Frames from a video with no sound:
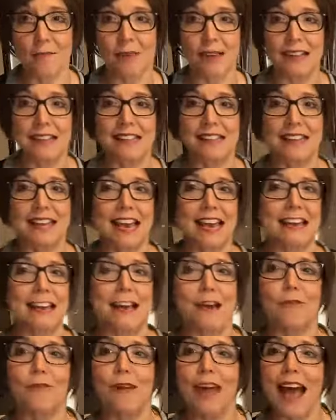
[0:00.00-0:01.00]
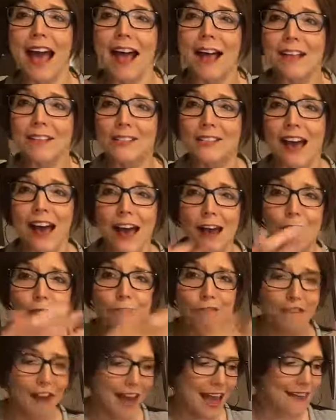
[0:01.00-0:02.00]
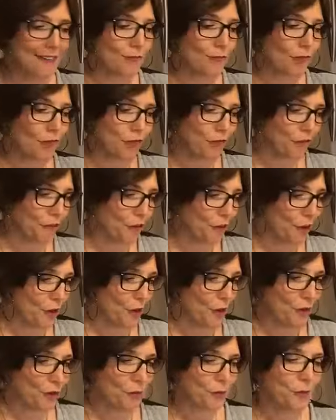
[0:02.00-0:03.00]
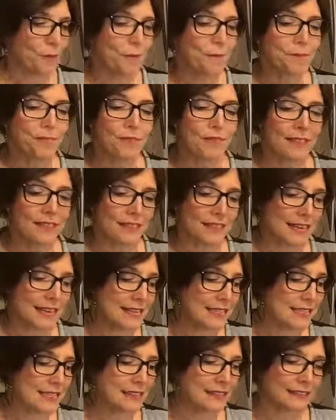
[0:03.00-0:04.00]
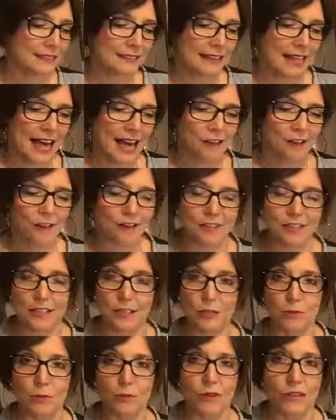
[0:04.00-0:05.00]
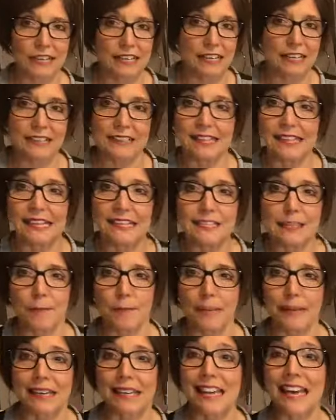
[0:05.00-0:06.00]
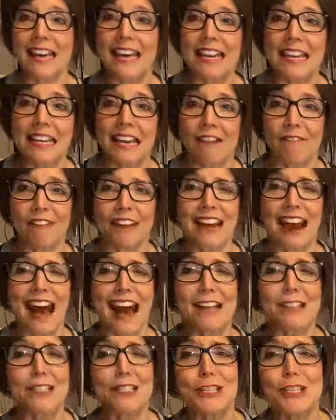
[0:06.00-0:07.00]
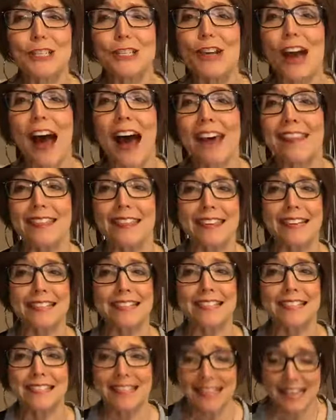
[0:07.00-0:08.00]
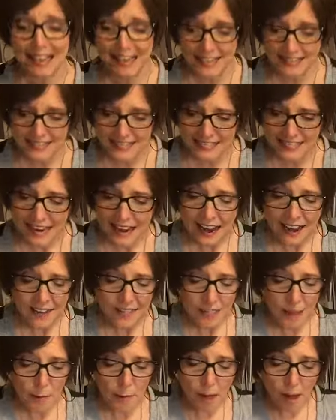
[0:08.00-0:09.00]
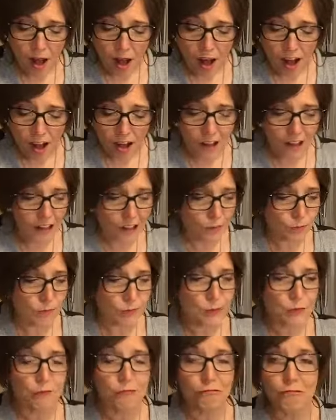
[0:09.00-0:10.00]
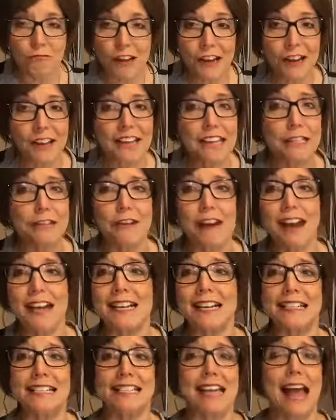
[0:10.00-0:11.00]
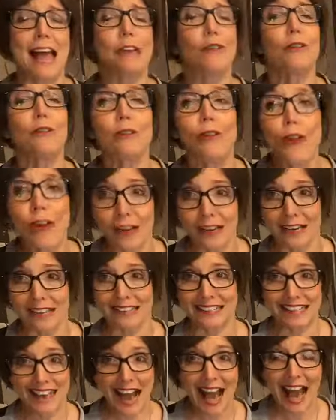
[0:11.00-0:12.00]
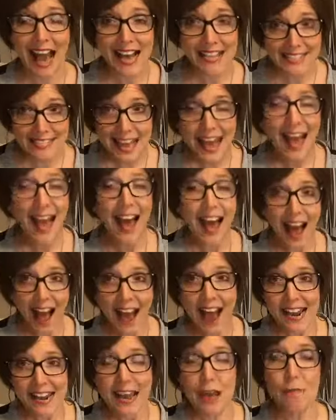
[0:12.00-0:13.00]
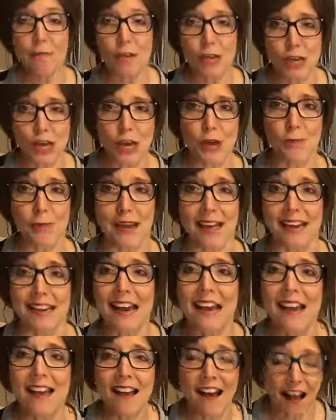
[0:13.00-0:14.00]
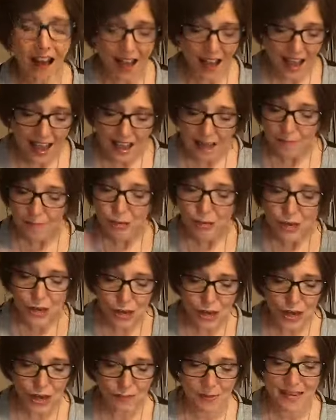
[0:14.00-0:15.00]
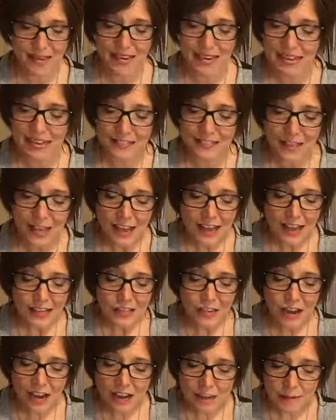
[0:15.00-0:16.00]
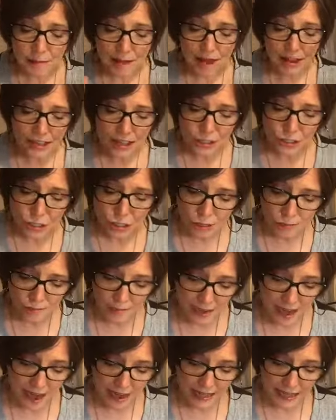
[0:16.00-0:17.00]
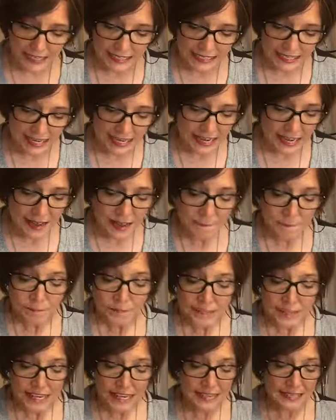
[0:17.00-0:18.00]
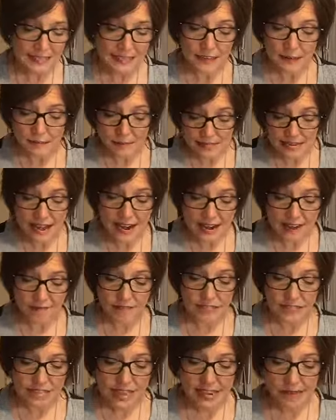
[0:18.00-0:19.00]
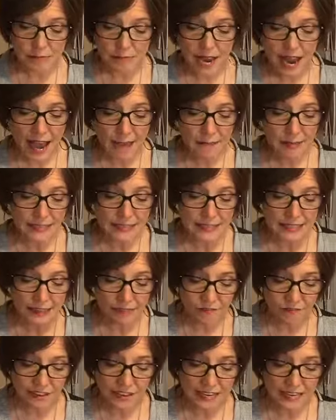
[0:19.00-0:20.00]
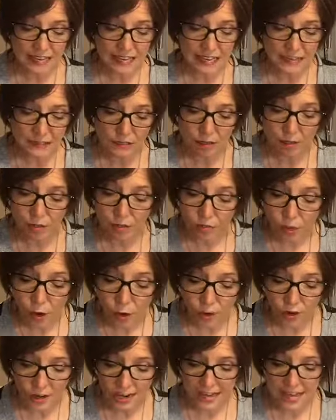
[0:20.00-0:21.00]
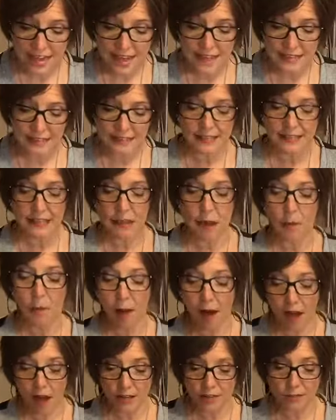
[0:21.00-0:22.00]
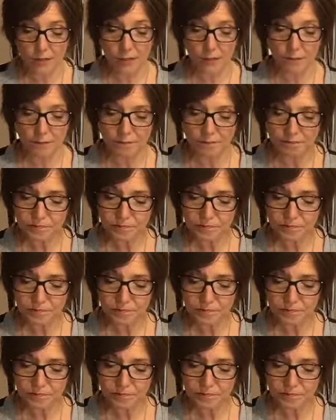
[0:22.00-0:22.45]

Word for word: anything. And as I read through this letter this morning, at least the beginning of it, I just got this sense that Paul was really trying to say, look, guys, I am human. I am human. He's talking about his humanity. He's yet at the same time he's defending his authority as the apostle.